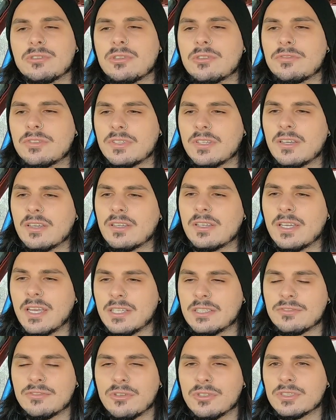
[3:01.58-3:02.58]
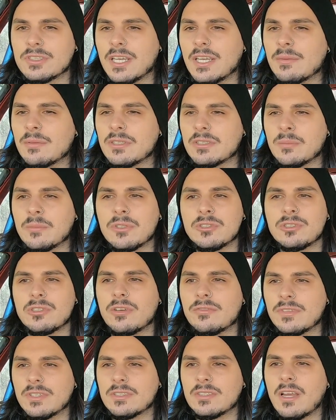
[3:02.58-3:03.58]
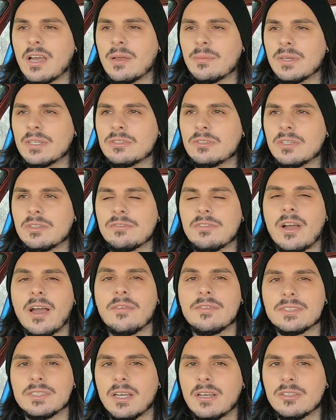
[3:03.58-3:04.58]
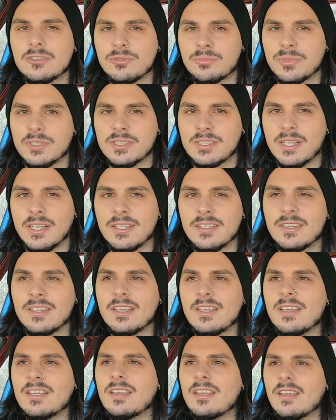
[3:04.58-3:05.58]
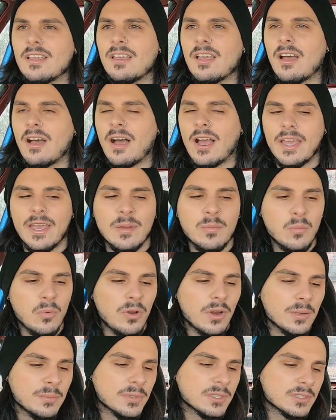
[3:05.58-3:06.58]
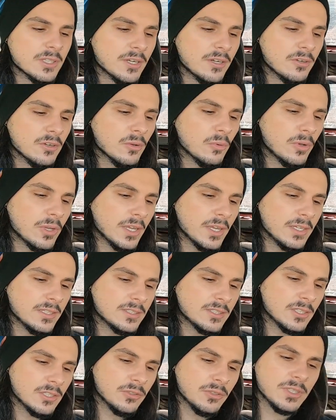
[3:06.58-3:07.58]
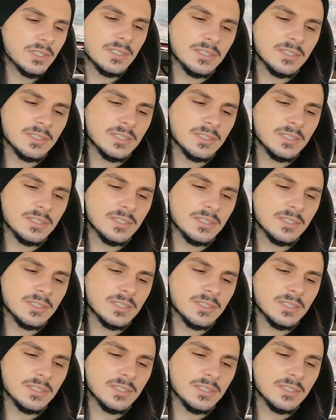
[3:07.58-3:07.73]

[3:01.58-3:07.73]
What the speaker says: tool for the S14 because I'm not sure if this RB25 is 100%. I am worried because I don't know what ECU it